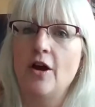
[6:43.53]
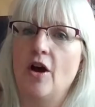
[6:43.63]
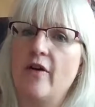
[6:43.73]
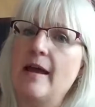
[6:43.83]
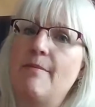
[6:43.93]

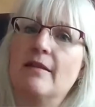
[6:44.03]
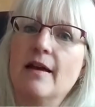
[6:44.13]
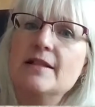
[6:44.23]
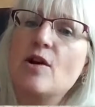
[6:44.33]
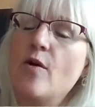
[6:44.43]
Okay, but
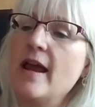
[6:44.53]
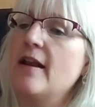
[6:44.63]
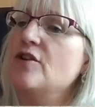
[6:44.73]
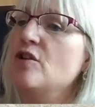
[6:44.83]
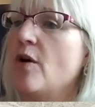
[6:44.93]
let's go ahead
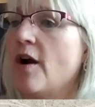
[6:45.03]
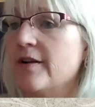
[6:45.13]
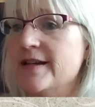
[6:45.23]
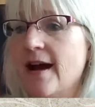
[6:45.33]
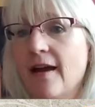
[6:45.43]
and do our
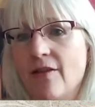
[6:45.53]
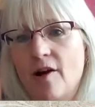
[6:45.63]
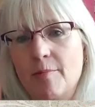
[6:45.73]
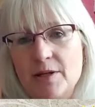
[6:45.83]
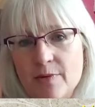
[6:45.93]

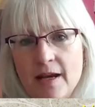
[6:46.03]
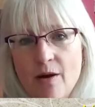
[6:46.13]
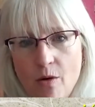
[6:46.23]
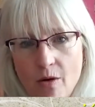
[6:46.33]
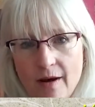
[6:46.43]
dialogue between
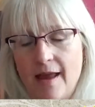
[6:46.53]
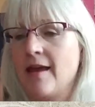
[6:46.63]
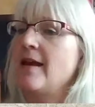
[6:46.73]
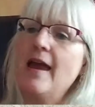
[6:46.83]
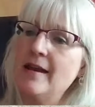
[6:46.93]

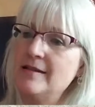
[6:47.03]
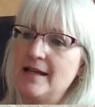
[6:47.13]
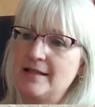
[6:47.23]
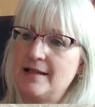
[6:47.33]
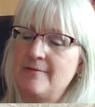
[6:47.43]
Jorge and
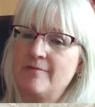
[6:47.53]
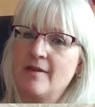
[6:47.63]
Daisy.